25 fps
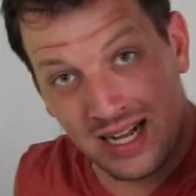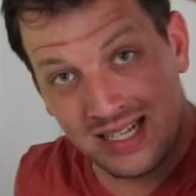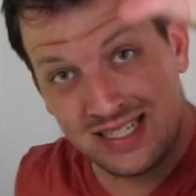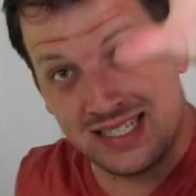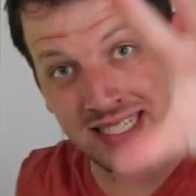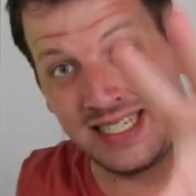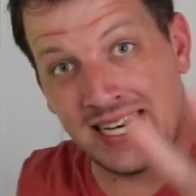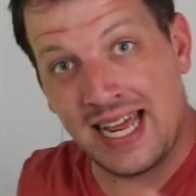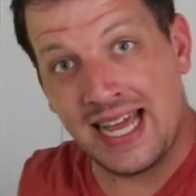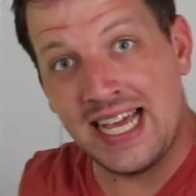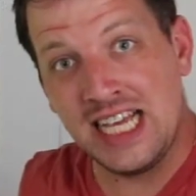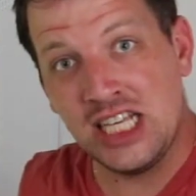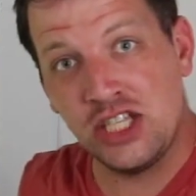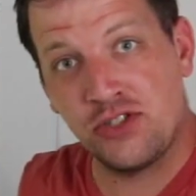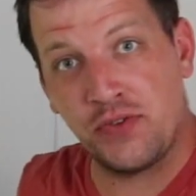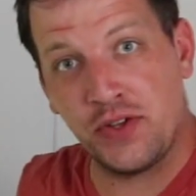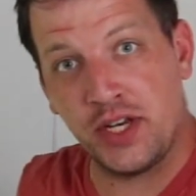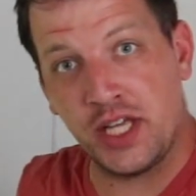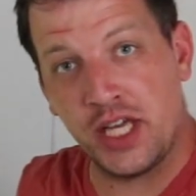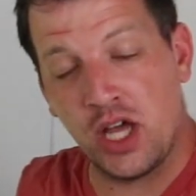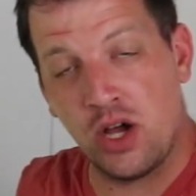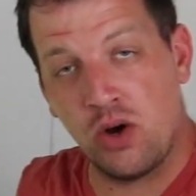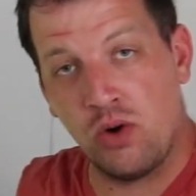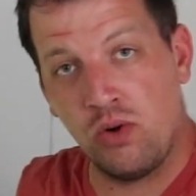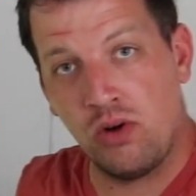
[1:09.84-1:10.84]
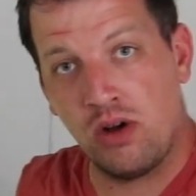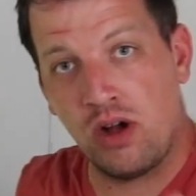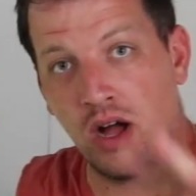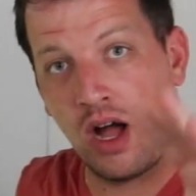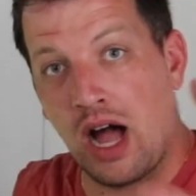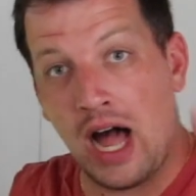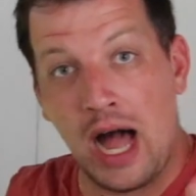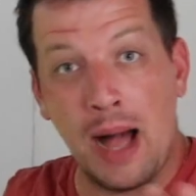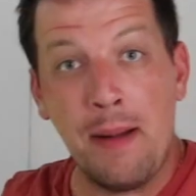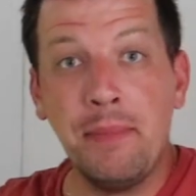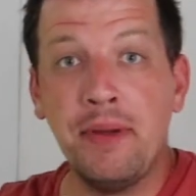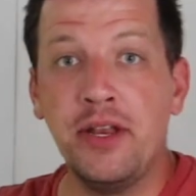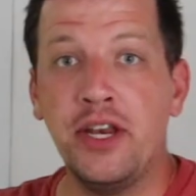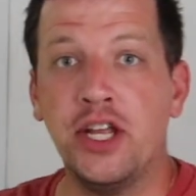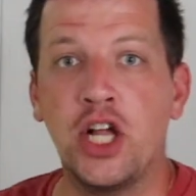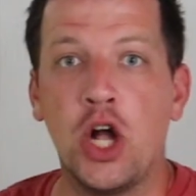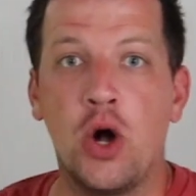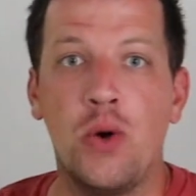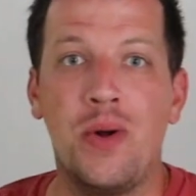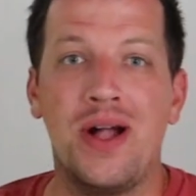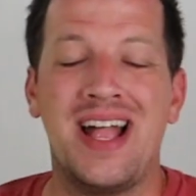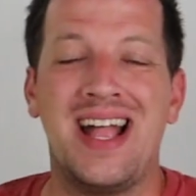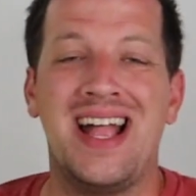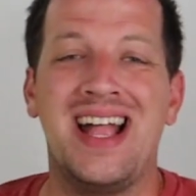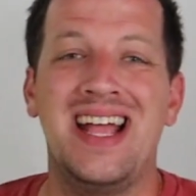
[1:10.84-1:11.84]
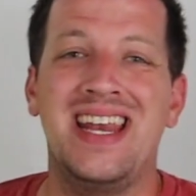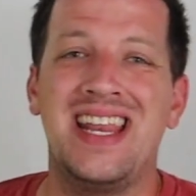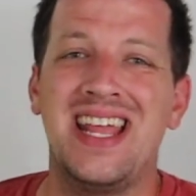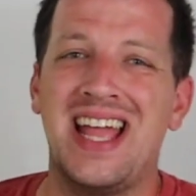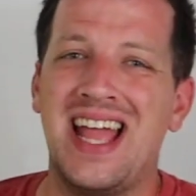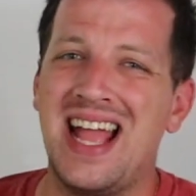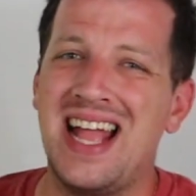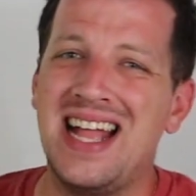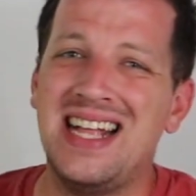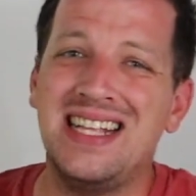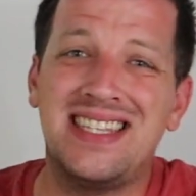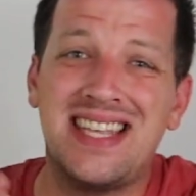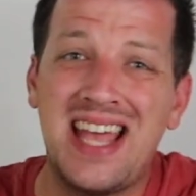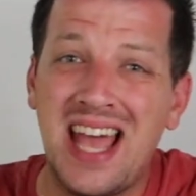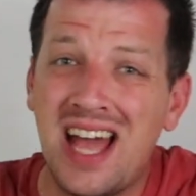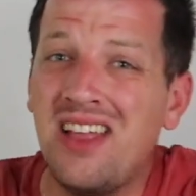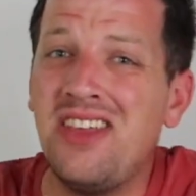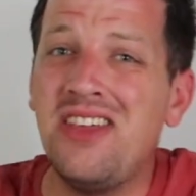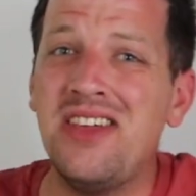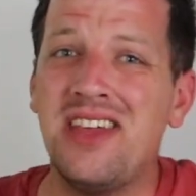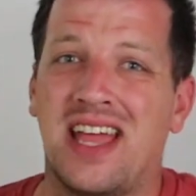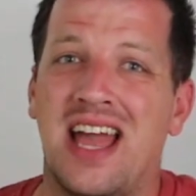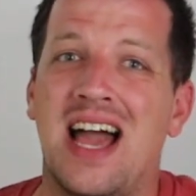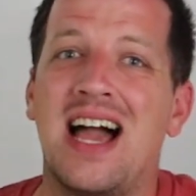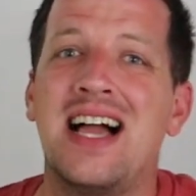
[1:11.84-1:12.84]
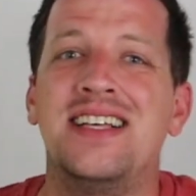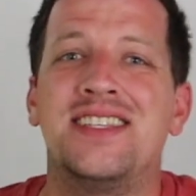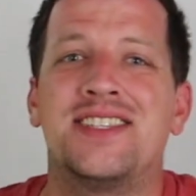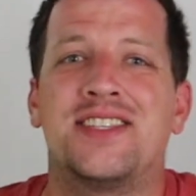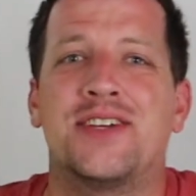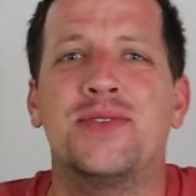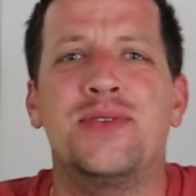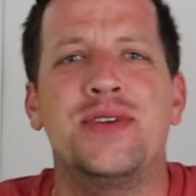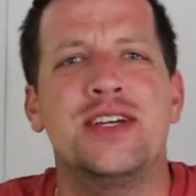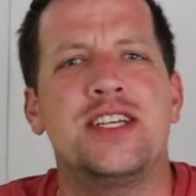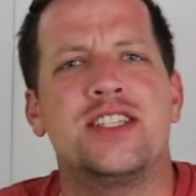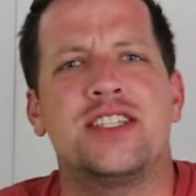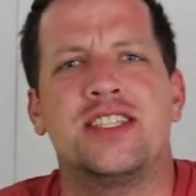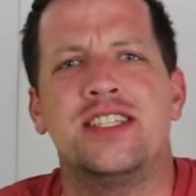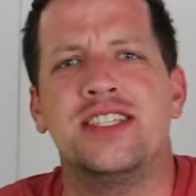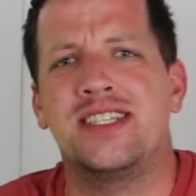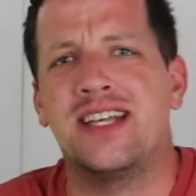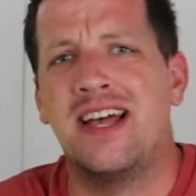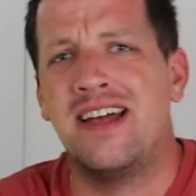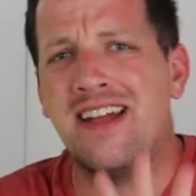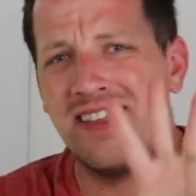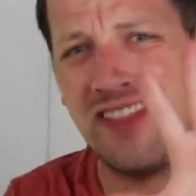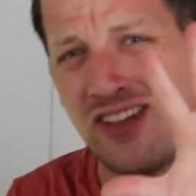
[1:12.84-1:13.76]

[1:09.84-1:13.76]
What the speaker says: On today's video, I'm gonna go ahead and tell you guys the reasons.